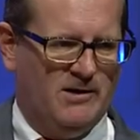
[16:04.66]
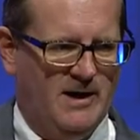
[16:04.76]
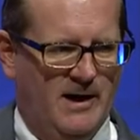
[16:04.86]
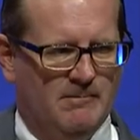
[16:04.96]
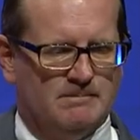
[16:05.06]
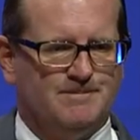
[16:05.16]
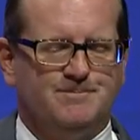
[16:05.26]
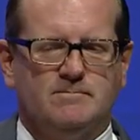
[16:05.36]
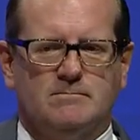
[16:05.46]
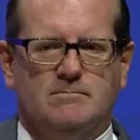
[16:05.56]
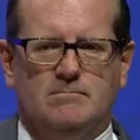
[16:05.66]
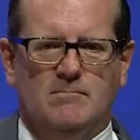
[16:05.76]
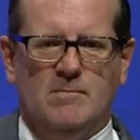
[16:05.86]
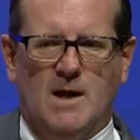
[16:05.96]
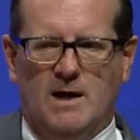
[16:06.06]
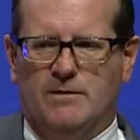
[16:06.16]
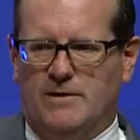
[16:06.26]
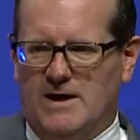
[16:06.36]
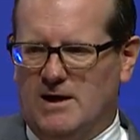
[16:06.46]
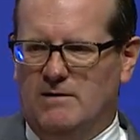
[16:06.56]
game and
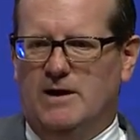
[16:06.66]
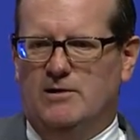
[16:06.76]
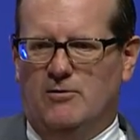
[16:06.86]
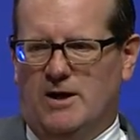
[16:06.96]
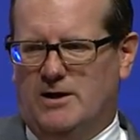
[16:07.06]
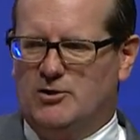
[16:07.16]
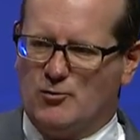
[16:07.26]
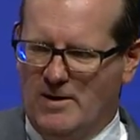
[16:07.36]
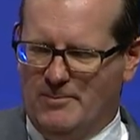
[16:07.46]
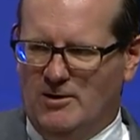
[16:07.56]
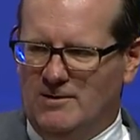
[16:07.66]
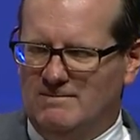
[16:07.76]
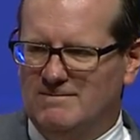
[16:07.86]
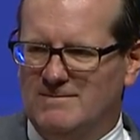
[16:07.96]
thinking that you hit a triple,